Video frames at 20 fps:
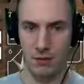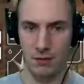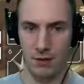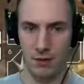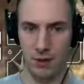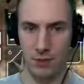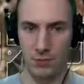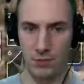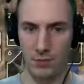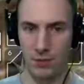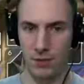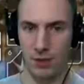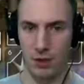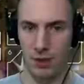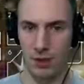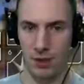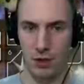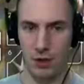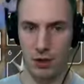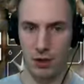Oh,
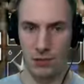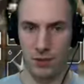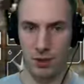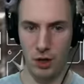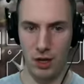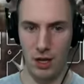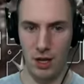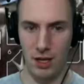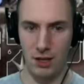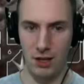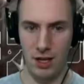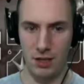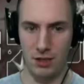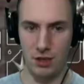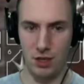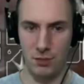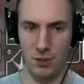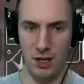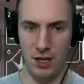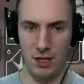oh boy, that
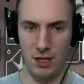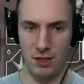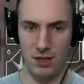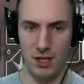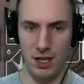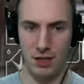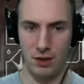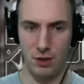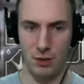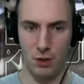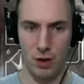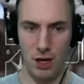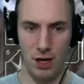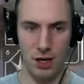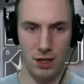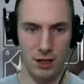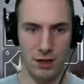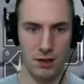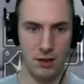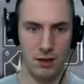should be a dead
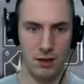Kwong.